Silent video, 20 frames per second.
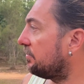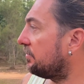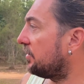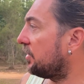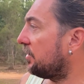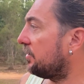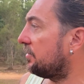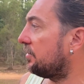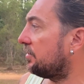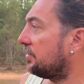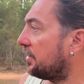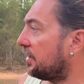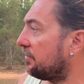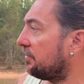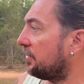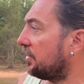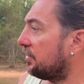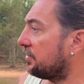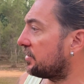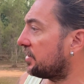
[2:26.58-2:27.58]
good, get
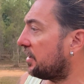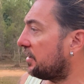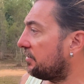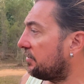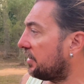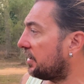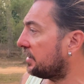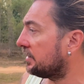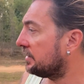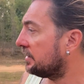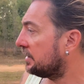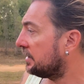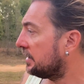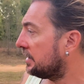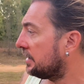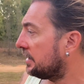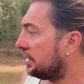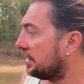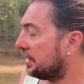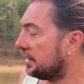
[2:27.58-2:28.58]
them looked over
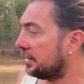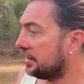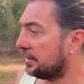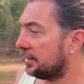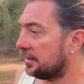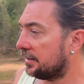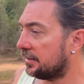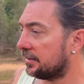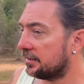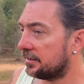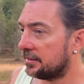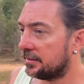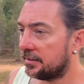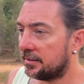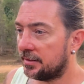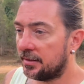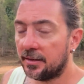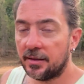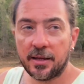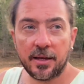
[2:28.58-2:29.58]
and uh,
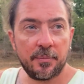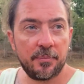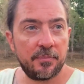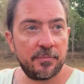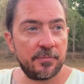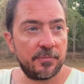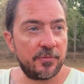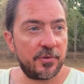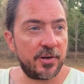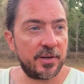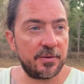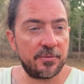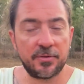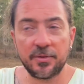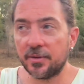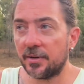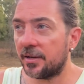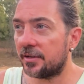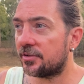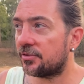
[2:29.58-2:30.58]
get them ready for
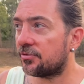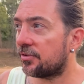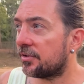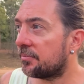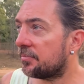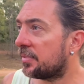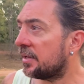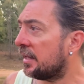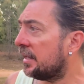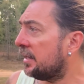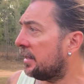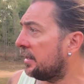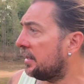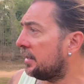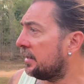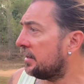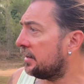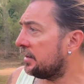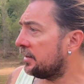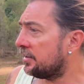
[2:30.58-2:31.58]
the next trip.
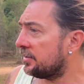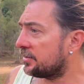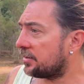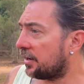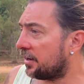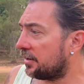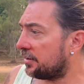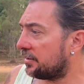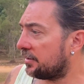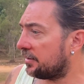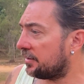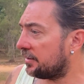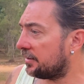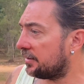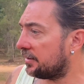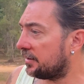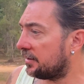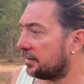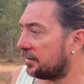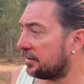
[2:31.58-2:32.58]
So
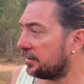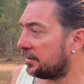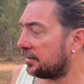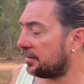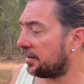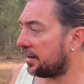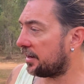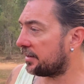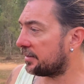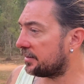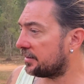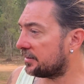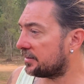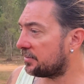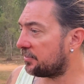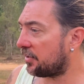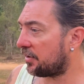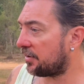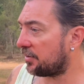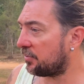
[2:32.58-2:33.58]
yeah,
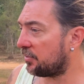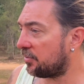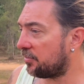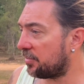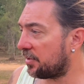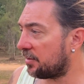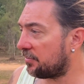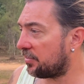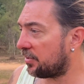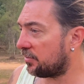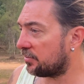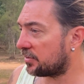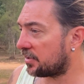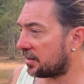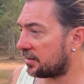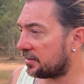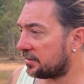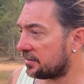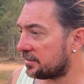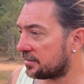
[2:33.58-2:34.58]
tomorrow we'll be in Port
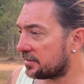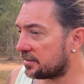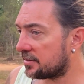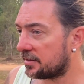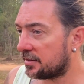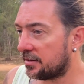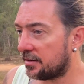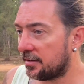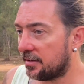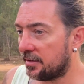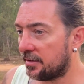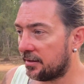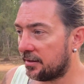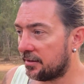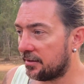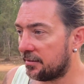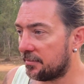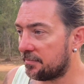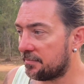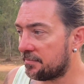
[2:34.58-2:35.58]
Douglas.
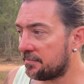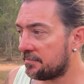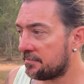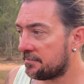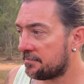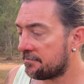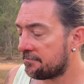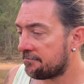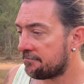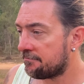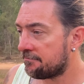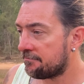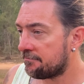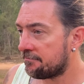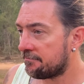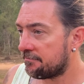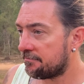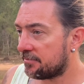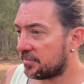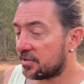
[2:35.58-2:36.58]
Um,
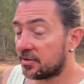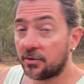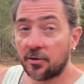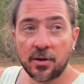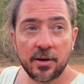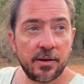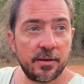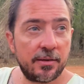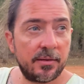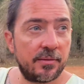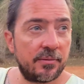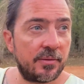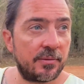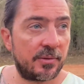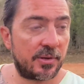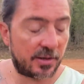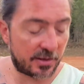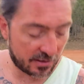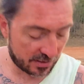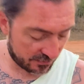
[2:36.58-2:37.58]
tonight we're
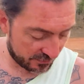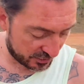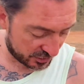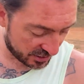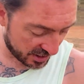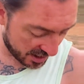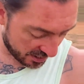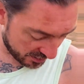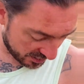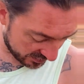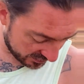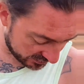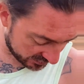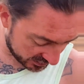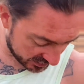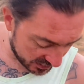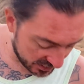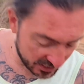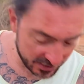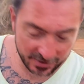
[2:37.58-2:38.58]
going to go and have a shower,
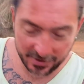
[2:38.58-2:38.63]
obviously.